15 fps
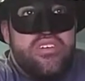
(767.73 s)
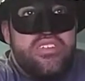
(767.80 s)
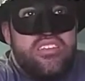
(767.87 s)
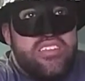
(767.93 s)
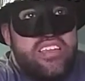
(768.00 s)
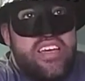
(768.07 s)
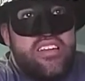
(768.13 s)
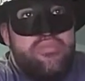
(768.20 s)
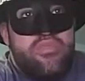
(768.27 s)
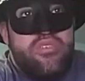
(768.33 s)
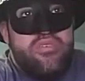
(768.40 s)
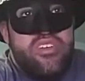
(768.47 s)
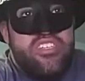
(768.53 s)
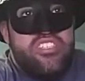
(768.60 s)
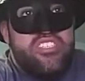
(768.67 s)
Center
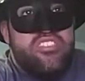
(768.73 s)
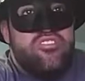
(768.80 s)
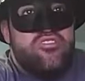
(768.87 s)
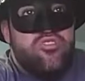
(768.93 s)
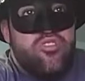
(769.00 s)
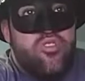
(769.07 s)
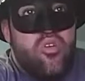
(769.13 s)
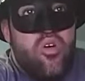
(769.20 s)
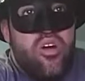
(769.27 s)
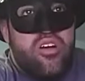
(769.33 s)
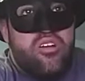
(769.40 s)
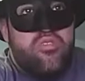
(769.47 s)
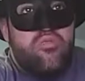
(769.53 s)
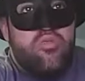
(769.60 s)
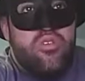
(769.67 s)
Moriches, New
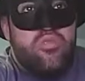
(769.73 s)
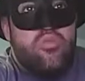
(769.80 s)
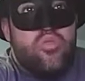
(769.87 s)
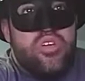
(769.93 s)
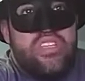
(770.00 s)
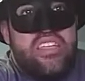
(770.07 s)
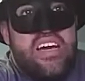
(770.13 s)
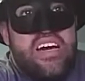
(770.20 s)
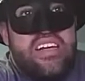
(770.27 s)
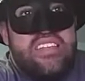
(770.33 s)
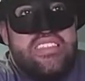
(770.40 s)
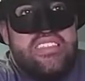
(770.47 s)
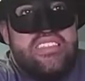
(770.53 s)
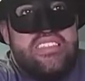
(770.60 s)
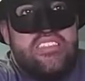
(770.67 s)
York,
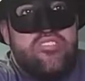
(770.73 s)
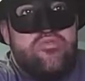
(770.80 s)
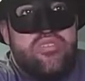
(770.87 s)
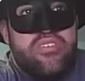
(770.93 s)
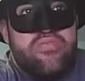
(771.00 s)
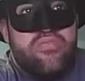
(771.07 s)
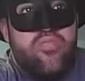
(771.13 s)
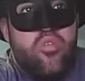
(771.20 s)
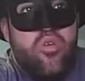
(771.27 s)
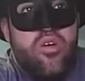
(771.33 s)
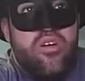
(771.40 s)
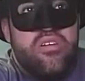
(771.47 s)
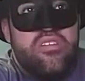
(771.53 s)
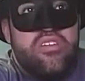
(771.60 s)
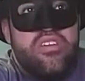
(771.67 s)

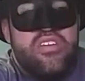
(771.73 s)
11934.